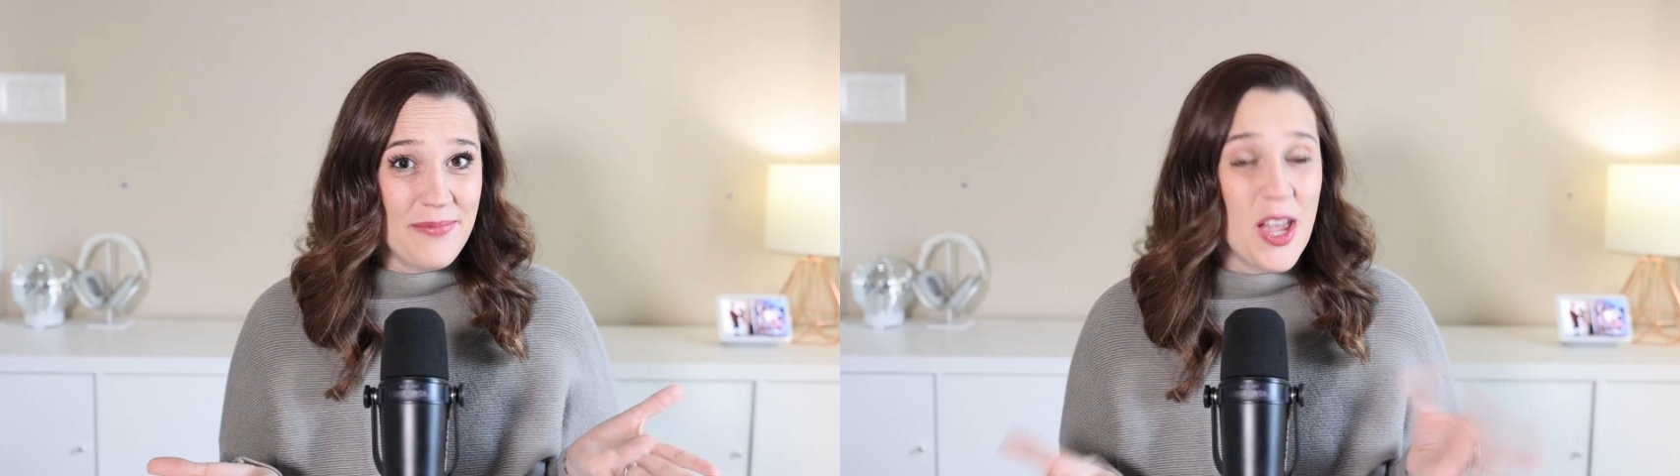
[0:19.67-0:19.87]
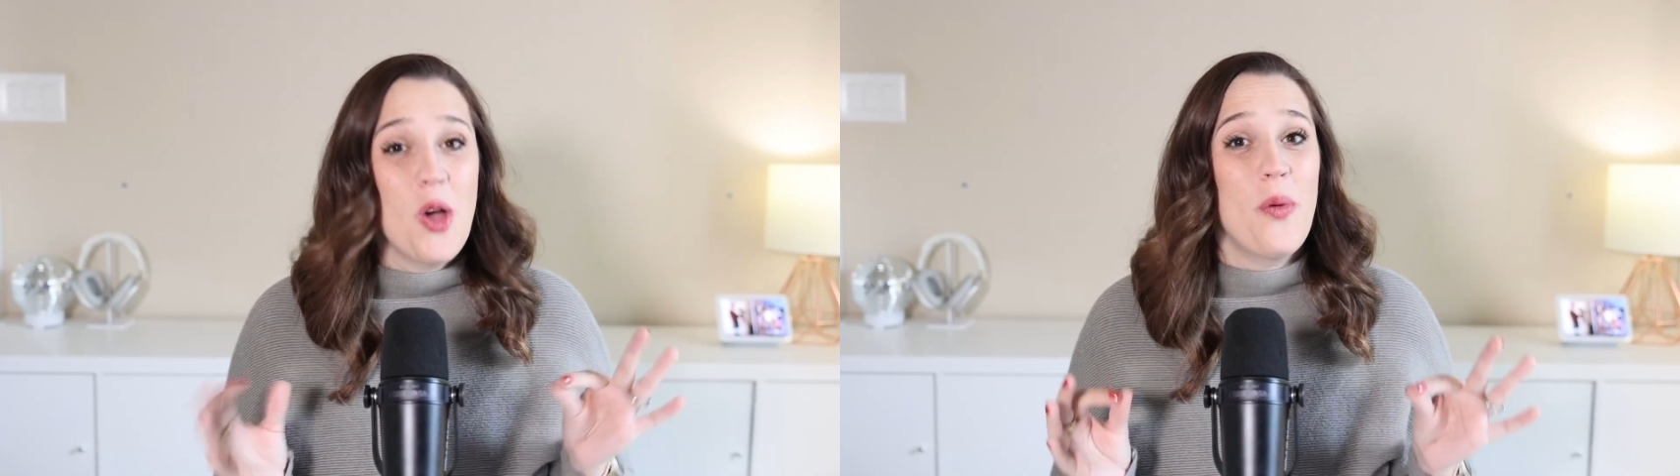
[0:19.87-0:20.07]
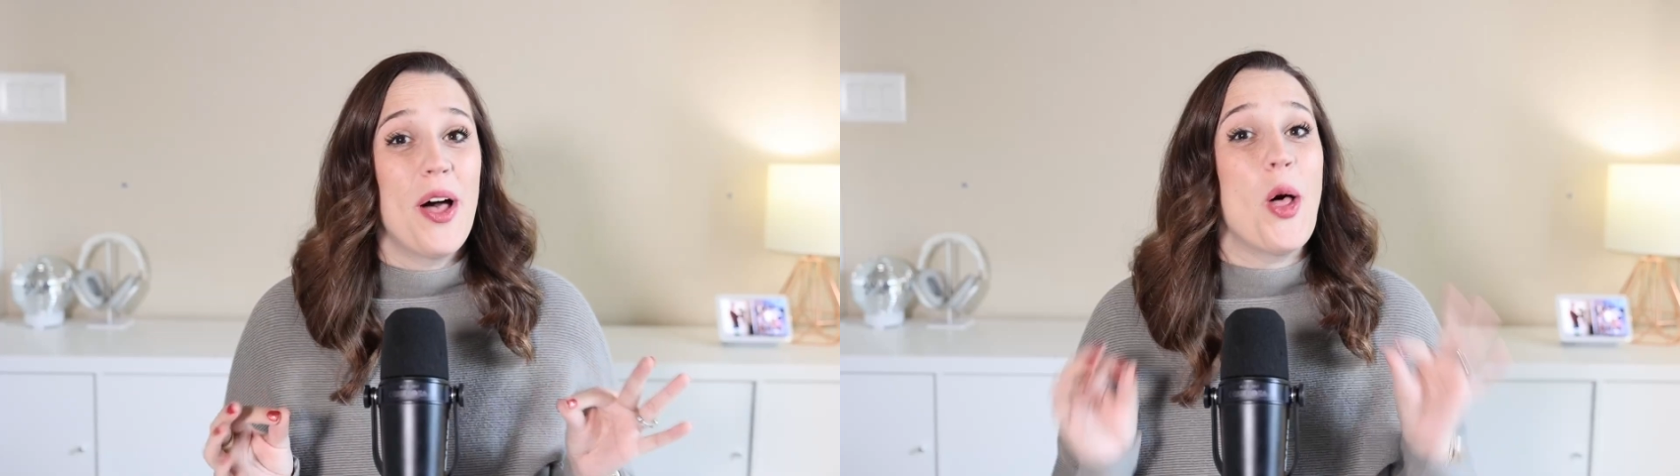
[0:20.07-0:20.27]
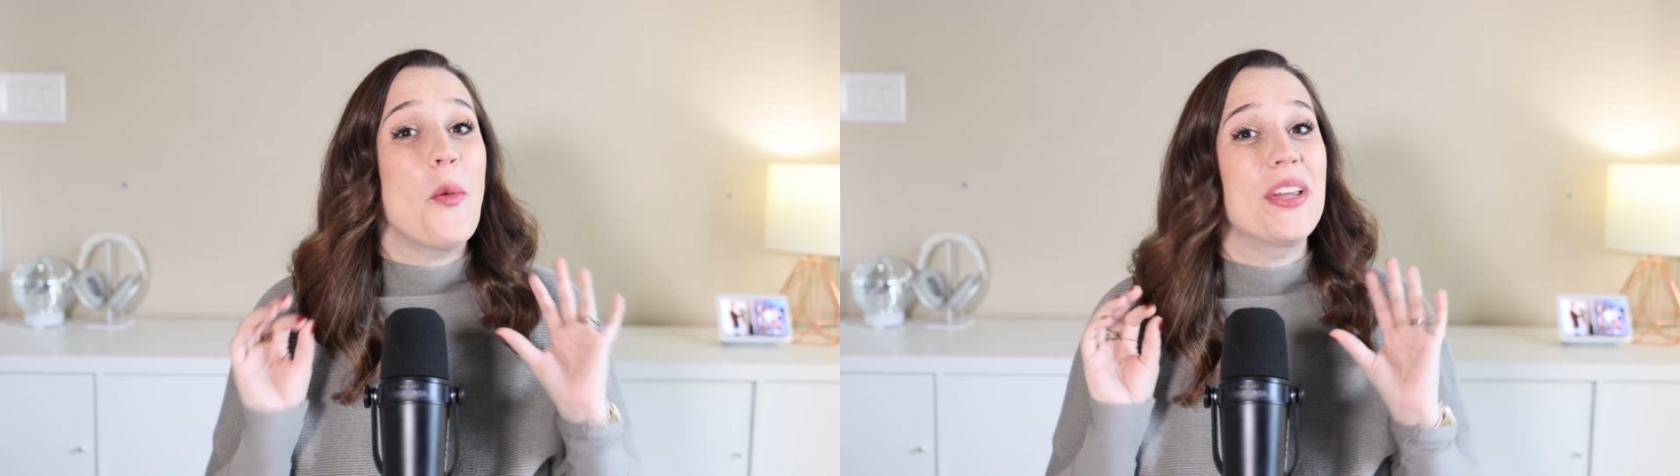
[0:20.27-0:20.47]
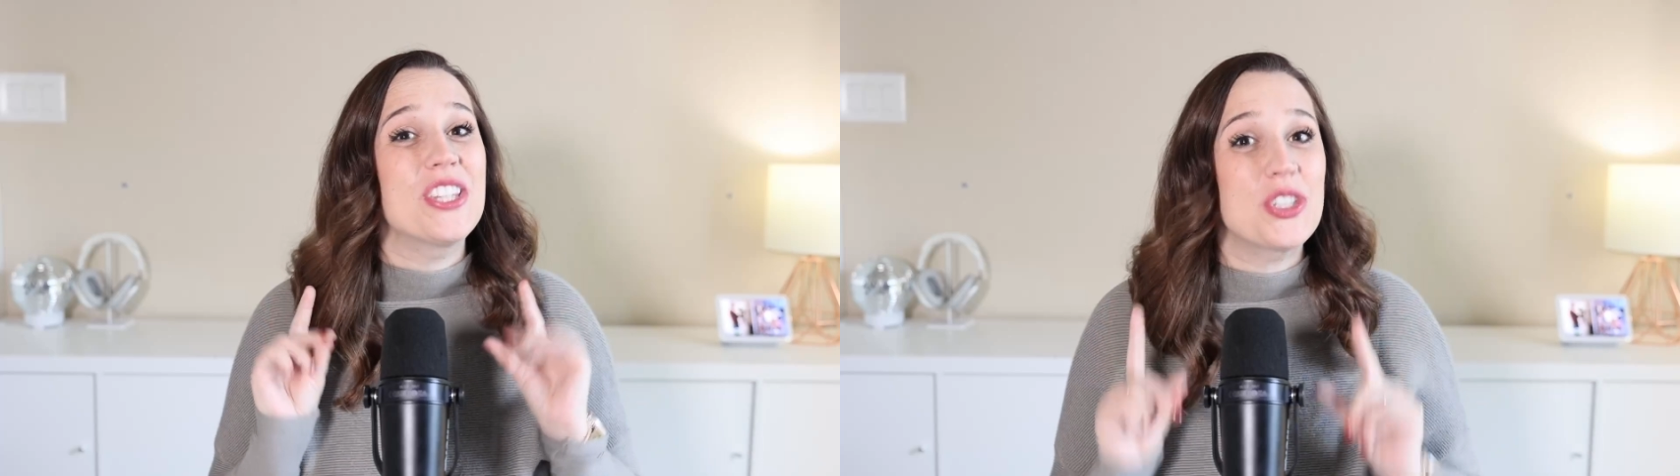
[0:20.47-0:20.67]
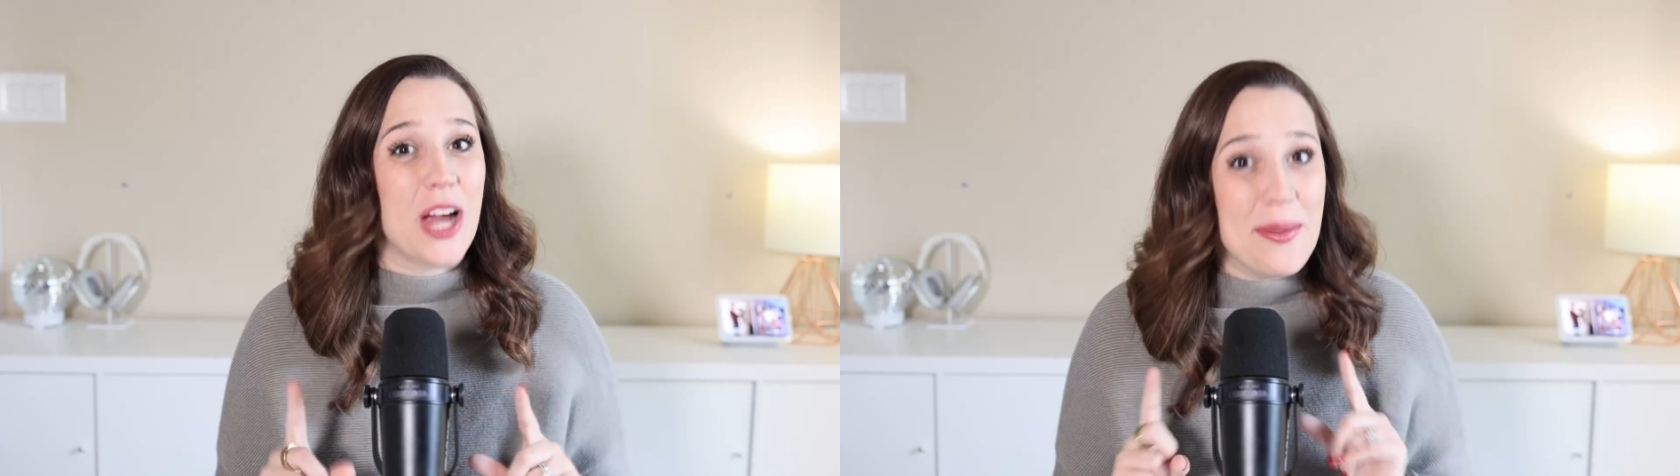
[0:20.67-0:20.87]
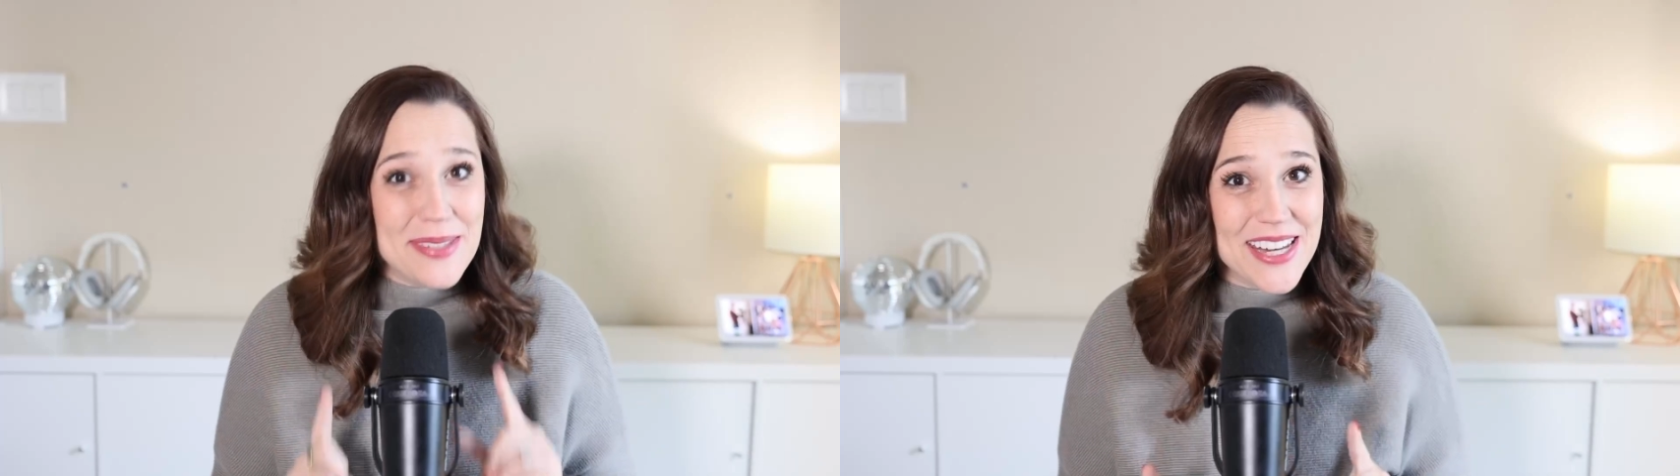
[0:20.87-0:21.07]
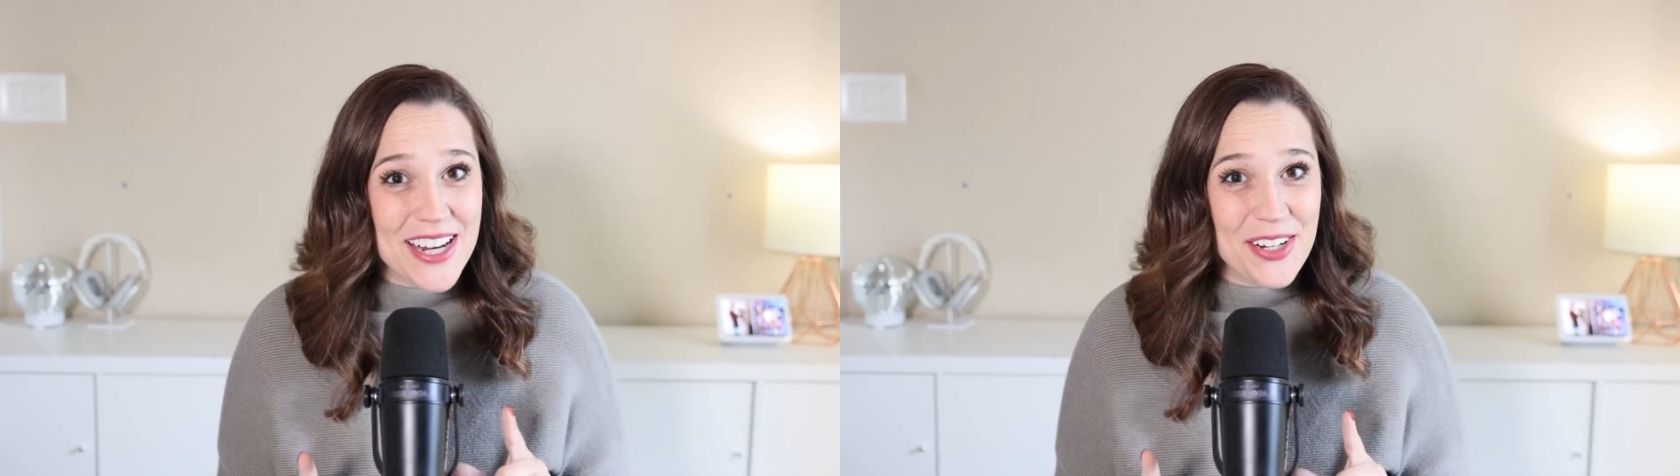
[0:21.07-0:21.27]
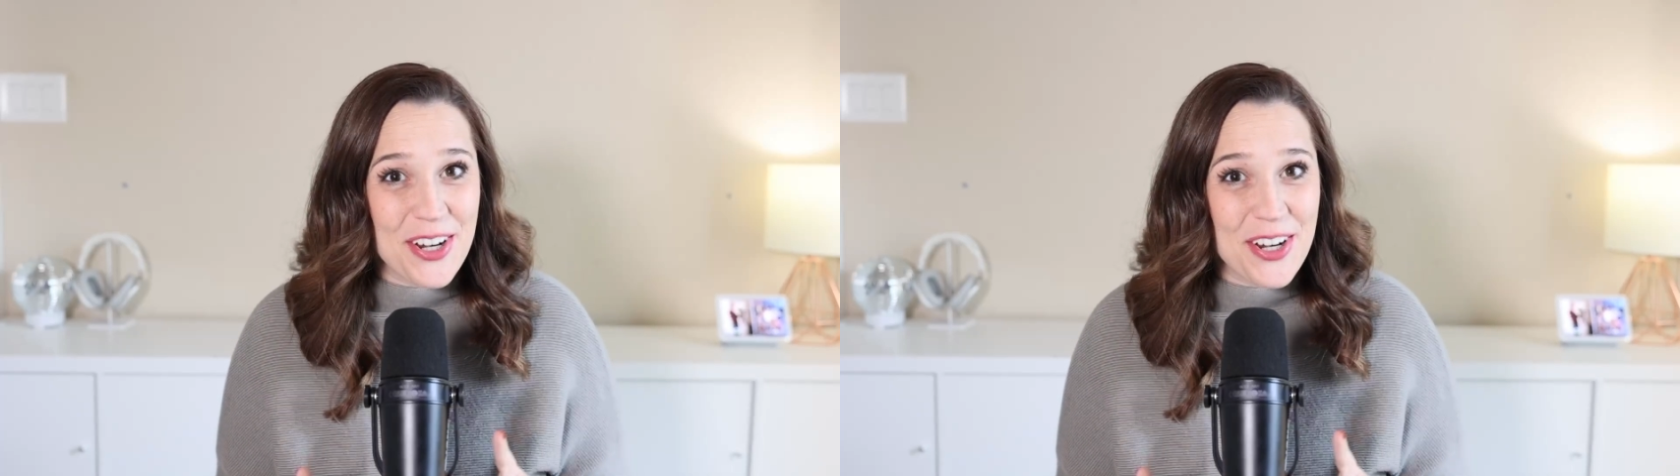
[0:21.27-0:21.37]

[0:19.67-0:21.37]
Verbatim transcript: Well, with Stripe Standard,